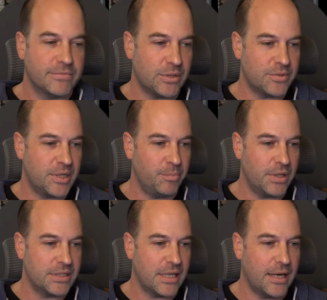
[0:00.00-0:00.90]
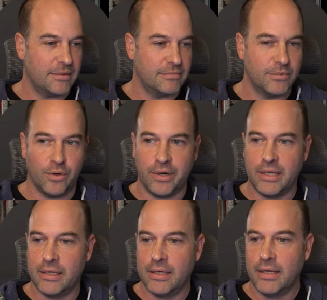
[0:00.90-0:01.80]
So simple as that, Laurie.
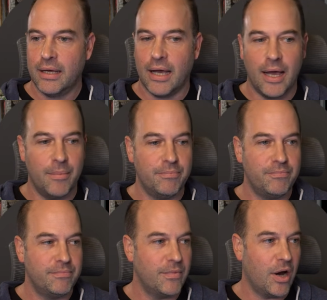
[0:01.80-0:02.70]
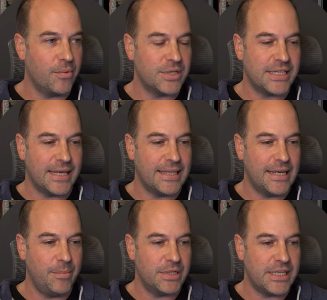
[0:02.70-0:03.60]
I would say the
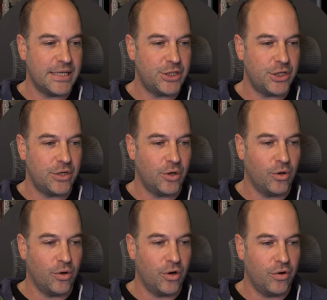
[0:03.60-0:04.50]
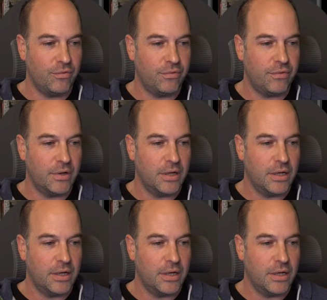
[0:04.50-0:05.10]
limitation of